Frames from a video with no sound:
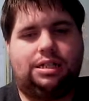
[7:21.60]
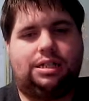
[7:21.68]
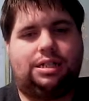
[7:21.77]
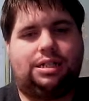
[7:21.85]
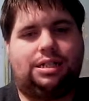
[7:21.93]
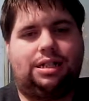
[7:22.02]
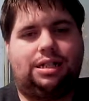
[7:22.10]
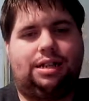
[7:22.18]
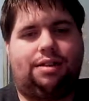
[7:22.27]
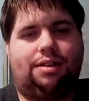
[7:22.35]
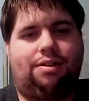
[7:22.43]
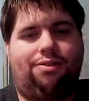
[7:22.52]

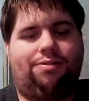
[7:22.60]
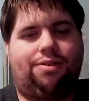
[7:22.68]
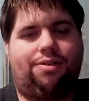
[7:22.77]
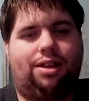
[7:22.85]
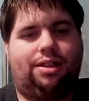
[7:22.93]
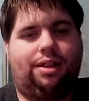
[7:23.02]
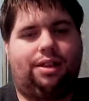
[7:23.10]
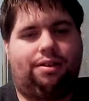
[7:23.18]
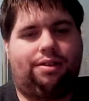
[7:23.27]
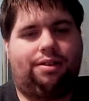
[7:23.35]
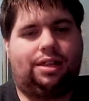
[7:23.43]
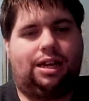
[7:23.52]
overall,
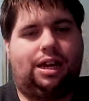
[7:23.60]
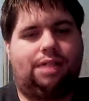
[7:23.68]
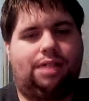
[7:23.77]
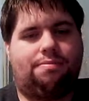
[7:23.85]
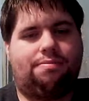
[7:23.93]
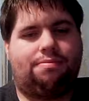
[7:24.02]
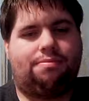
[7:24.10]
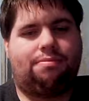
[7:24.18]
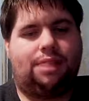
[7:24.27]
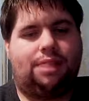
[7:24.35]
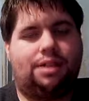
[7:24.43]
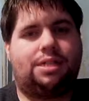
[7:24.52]
though, the game
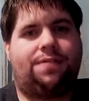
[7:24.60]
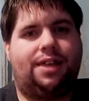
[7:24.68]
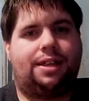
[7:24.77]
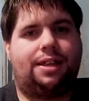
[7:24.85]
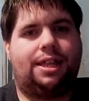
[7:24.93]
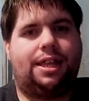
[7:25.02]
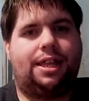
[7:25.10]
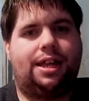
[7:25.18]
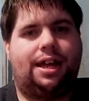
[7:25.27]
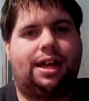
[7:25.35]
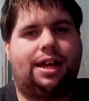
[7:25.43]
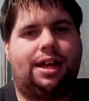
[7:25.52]
is fun.
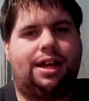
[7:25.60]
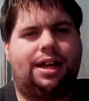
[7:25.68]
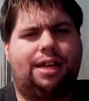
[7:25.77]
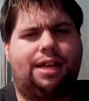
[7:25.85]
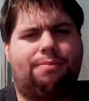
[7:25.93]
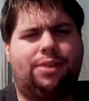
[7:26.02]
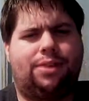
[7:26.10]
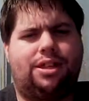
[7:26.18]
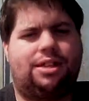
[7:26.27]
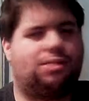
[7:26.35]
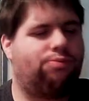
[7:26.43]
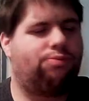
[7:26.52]
But
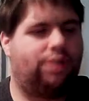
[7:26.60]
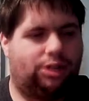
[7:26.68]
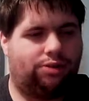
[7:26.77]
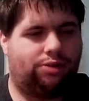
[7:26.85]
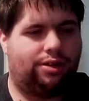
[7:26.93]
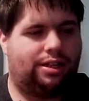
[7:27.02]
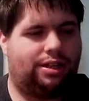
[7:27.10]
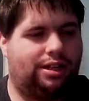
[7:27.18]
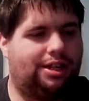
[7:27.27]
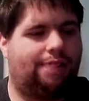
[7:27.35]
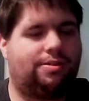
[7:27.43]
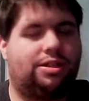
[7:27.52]
it's really short. It
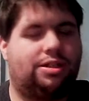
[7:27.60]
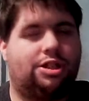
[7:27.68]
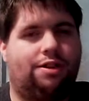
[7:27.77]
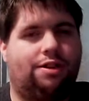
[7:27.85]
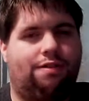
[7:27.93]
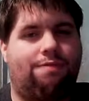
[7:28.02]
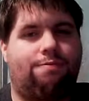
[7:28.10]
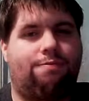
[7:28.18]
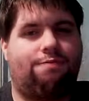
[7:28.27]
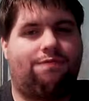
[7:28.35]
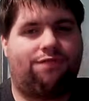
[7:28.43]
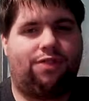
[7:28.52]
does have its share of
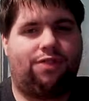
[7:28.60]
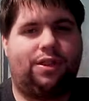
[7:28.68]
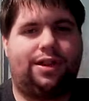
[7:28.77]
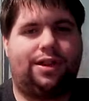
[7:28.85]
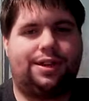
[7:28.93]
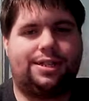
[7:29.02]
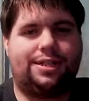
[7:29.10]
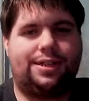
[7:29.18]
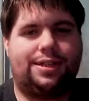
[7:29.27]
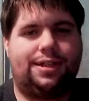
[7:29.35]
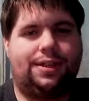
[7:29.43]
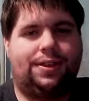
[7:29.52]
flaws.
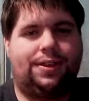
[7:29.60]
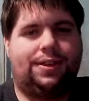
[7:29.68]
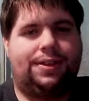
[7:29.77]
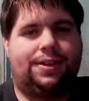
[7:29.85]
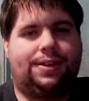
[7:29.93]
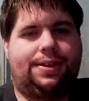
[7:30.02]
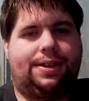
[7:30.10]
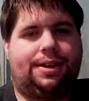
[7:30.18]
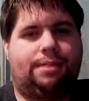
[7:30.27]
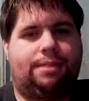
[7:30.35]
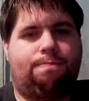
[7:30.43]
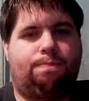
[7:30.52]

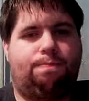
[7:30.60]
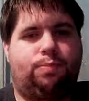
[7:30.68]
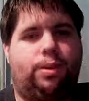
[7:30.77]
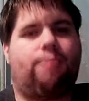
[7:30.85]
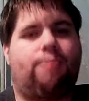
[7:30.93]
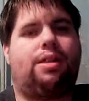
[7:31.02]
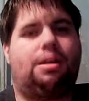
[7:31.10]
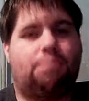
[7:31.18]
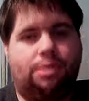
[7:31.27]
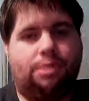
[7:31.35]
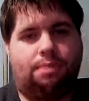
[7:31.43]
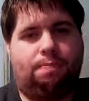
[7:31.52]
Probably not
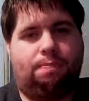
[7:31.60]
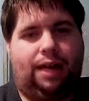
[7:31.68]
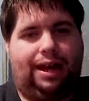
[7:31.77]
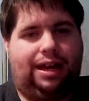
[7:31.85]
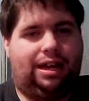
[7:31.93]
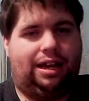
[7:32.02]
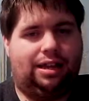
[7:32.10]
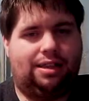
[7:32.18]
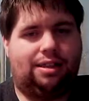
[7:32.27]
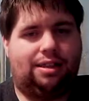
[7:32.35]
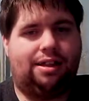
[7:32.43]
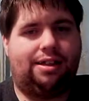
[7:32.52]
worth a buy,
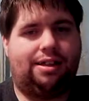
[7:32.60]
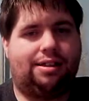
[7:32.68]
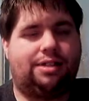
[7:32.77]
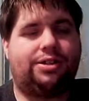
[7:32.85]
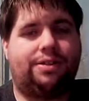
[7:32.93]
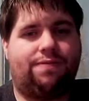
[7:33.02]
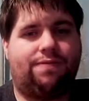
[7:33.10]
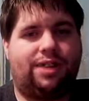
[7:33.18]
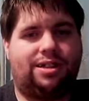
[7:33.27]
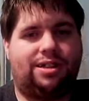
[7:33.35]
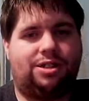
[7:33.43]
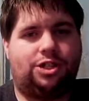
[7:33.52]
unless you can
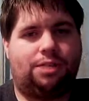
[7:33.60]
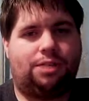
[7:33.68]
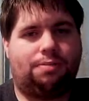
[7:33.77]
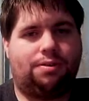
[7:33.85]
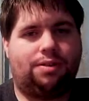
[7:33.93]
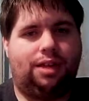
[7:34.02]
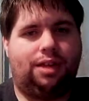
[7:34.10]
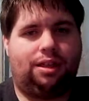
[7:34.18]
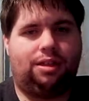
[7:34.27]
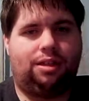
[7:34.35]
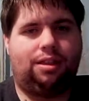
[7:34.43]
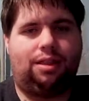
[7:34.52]
find it cheaper
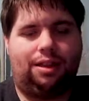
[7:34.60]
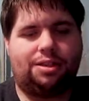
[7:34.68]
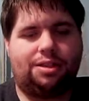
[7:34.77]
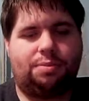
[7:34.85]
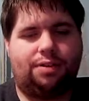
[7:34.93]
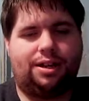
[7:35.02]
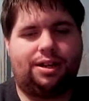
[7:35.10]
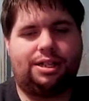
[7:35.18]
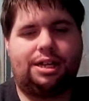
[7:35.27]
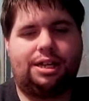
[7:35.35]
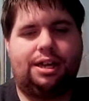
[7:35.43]
than list price.